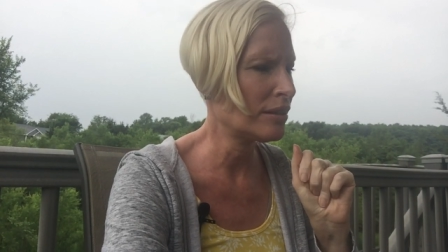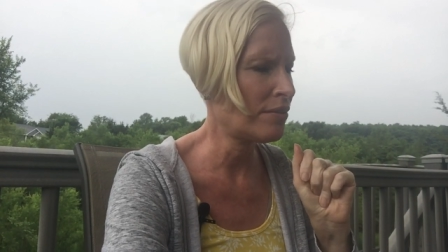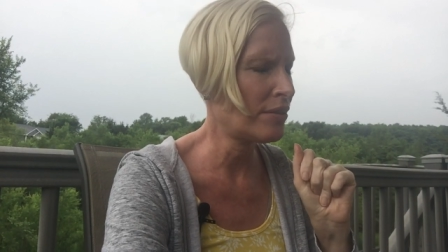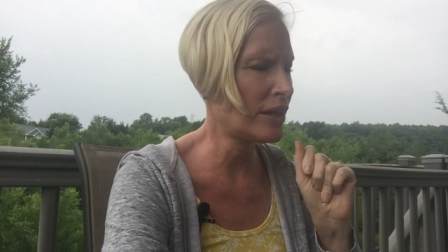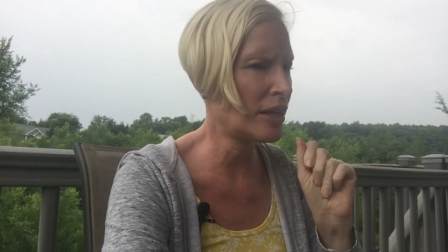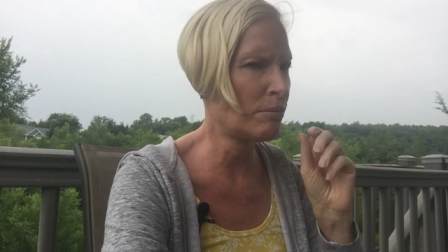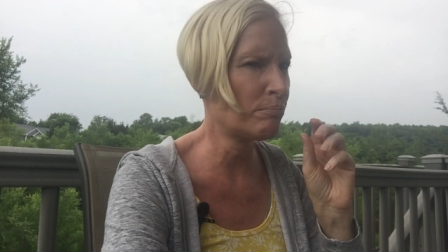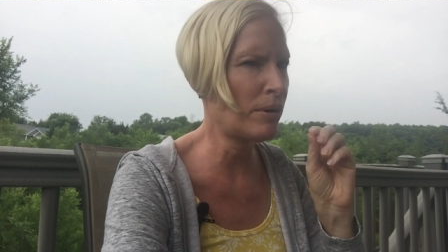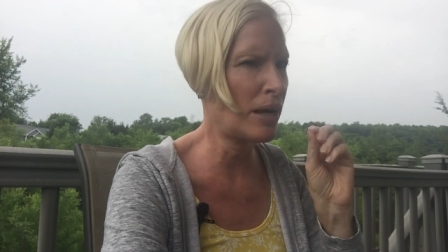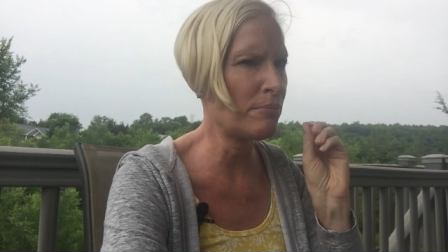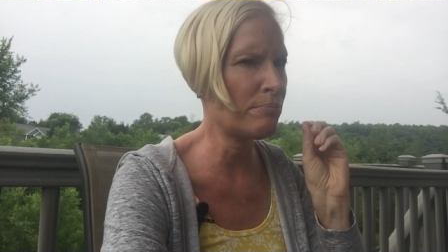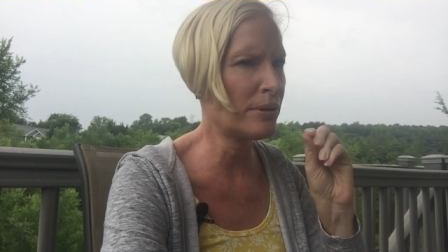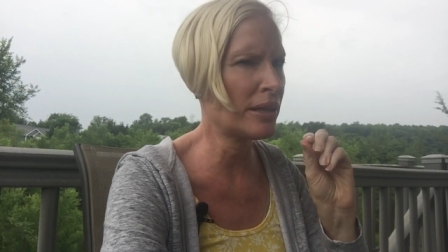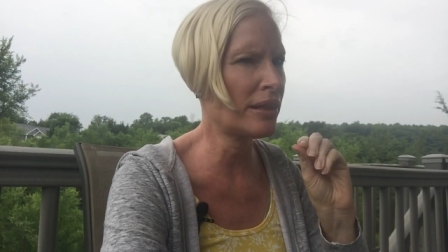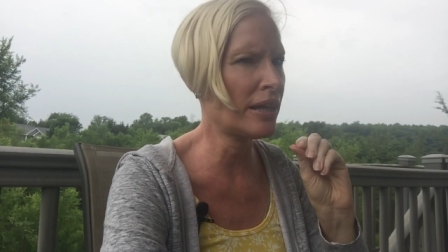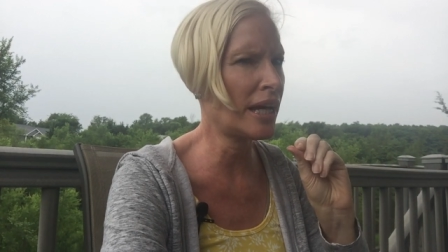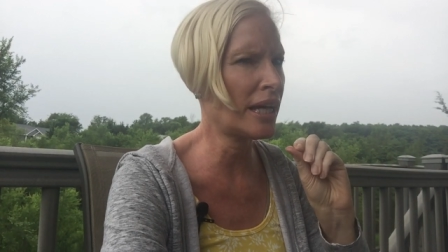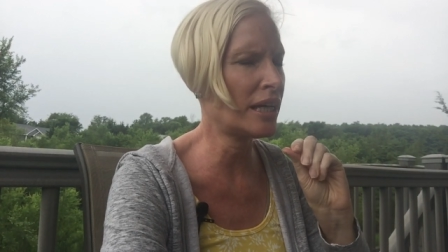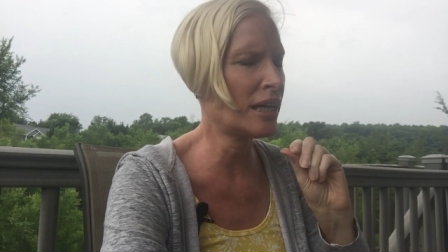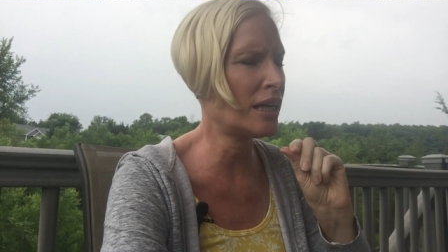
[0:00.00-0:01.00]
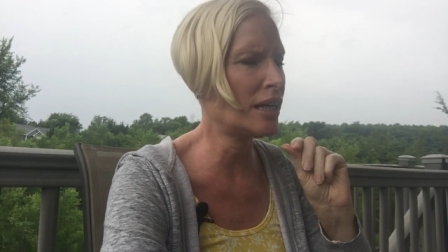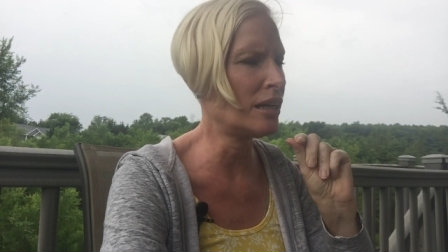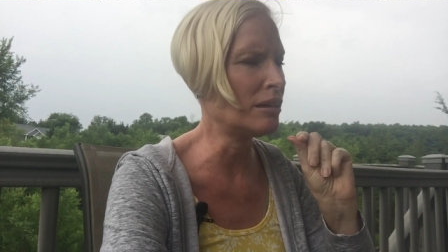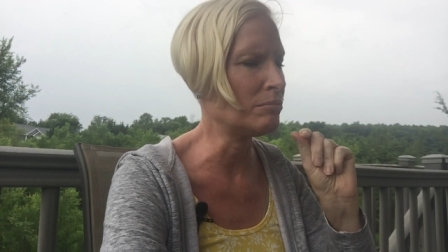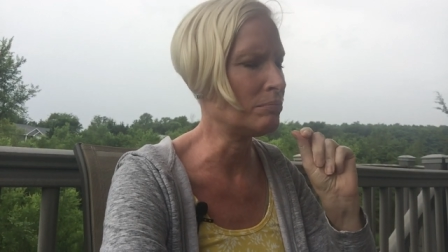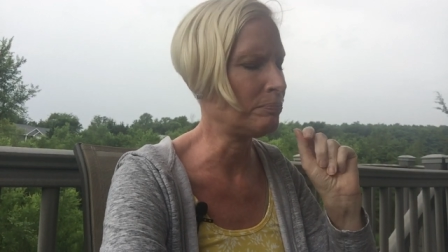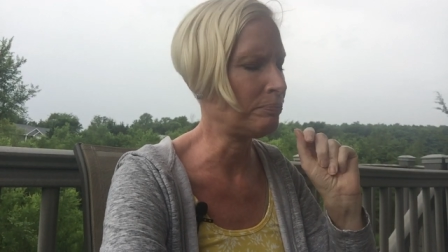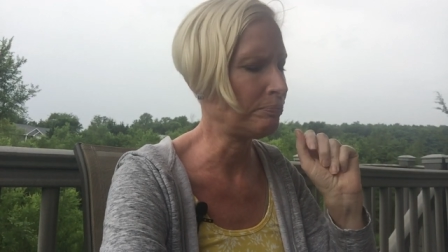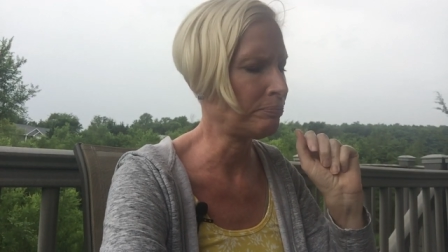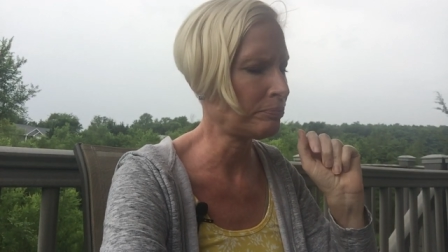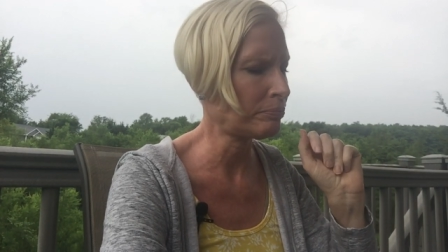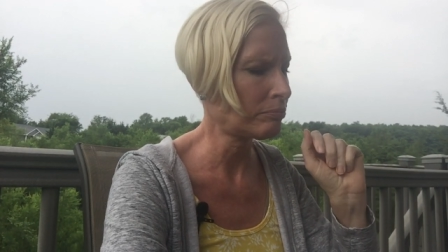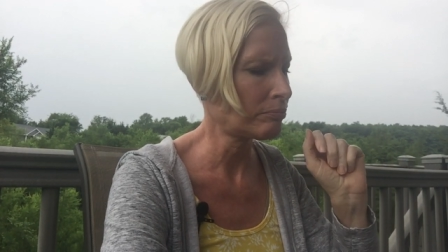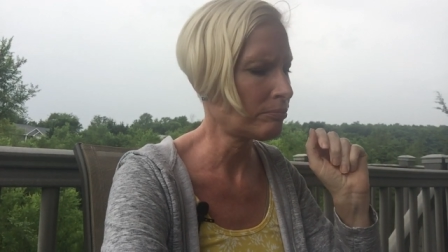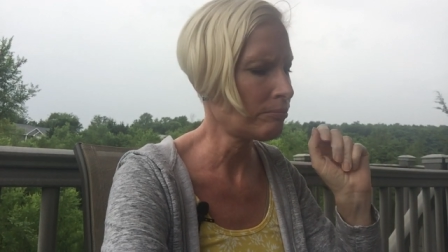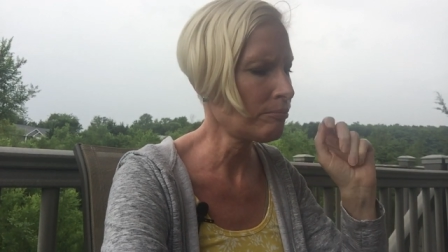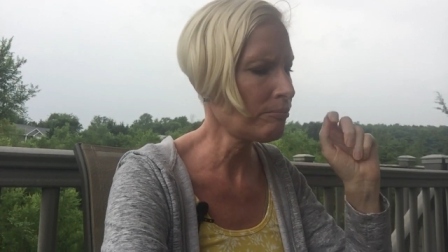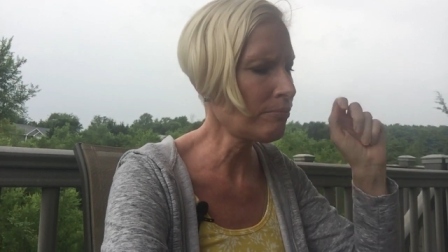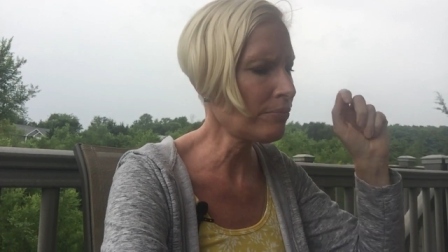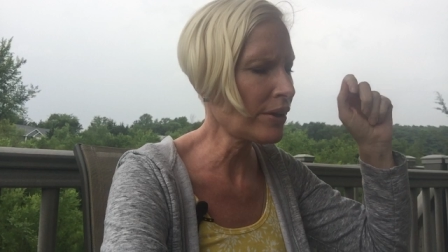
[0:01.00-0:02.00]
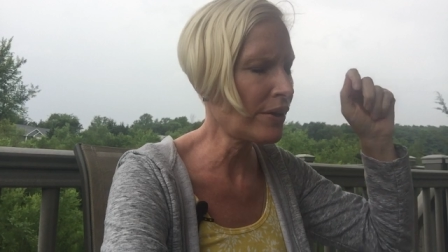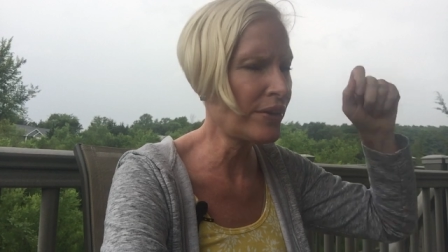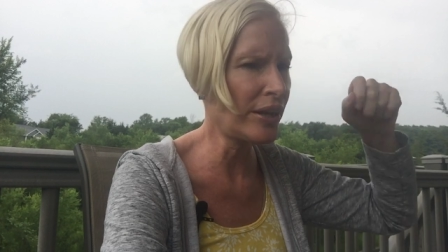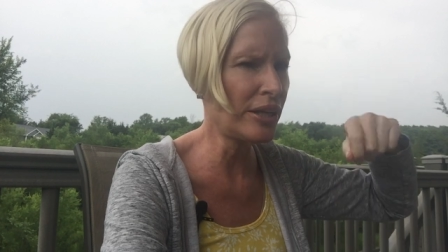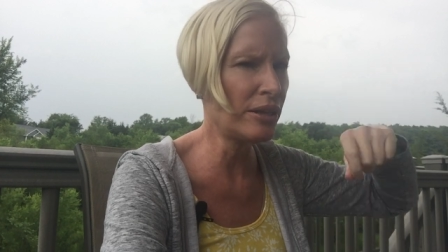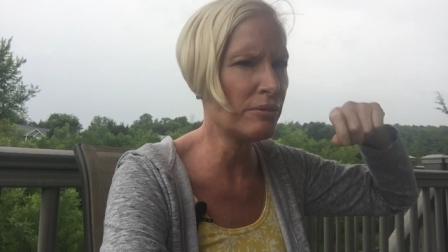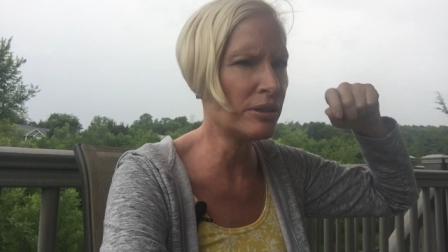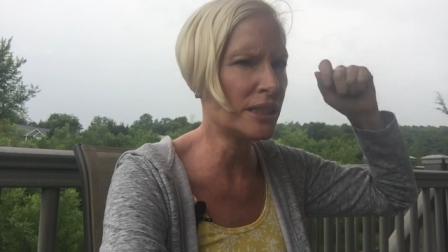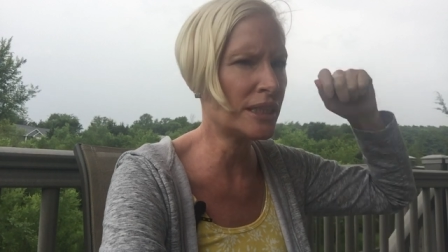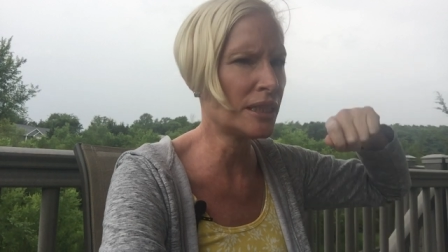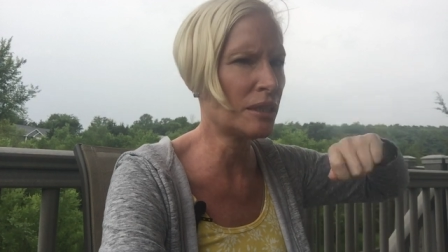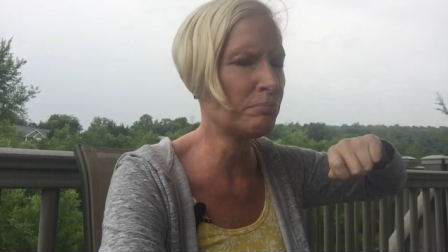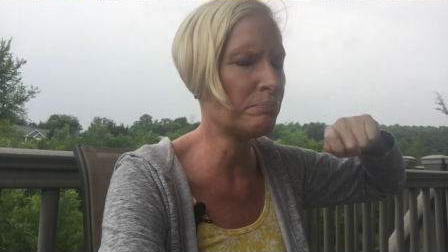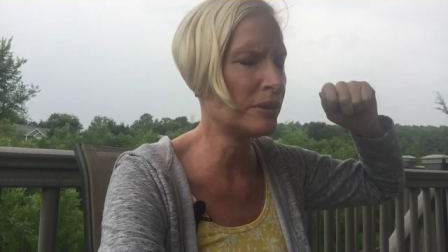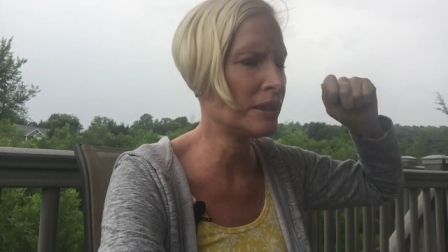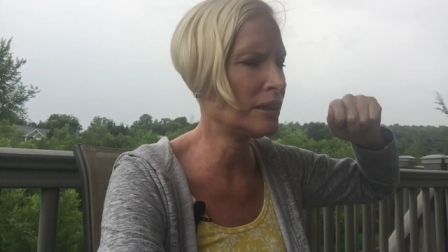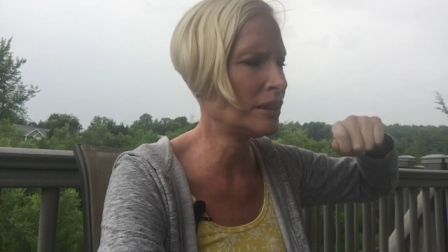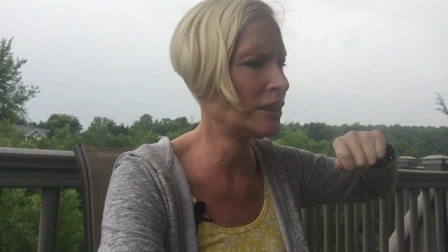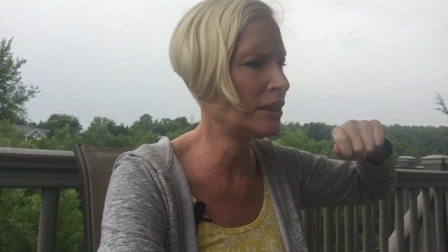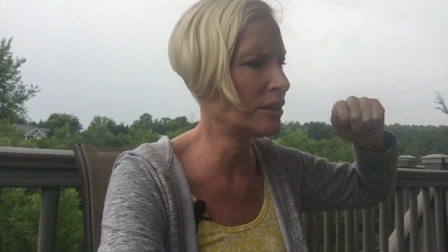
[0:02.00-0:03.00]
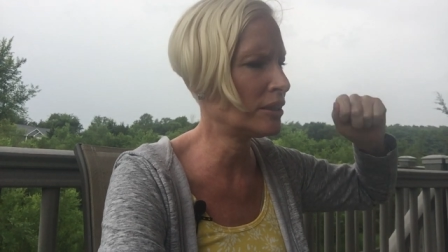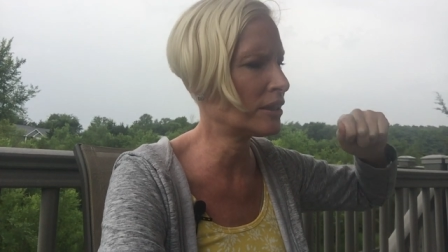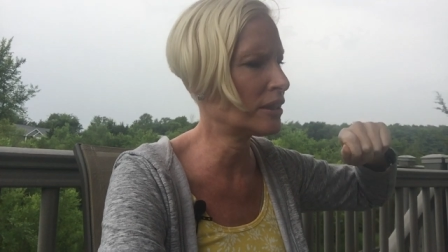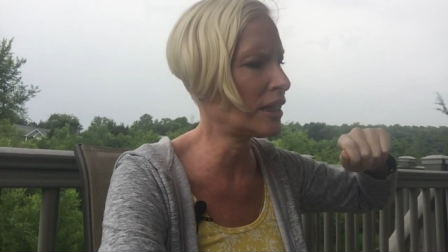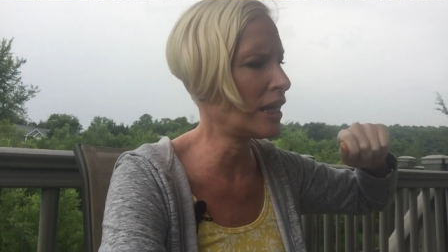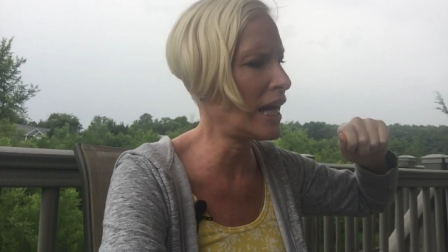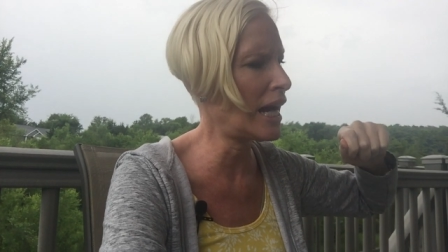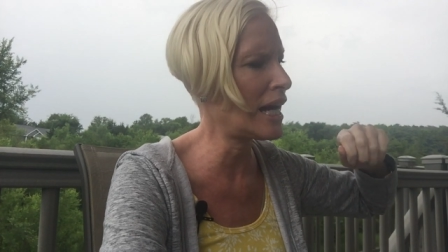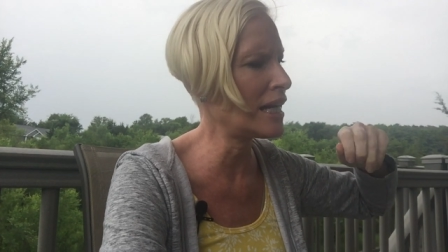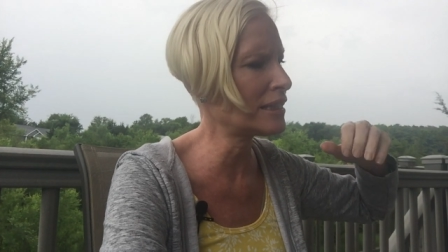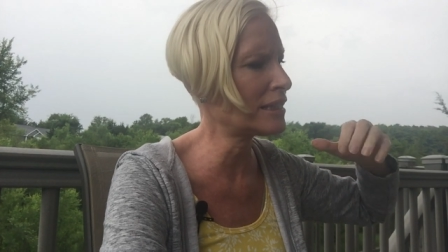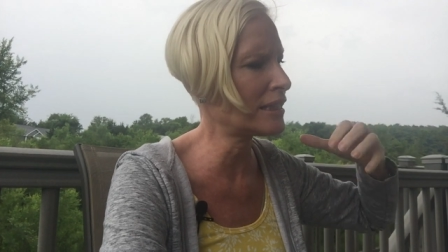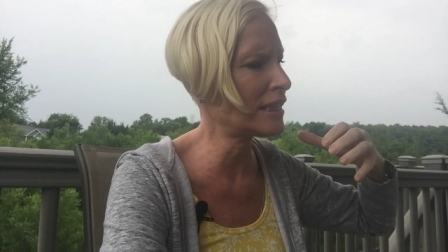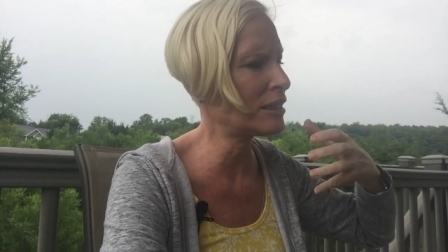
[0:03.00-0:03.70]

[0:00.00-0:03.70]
that it might be like a that you would dump into your glass.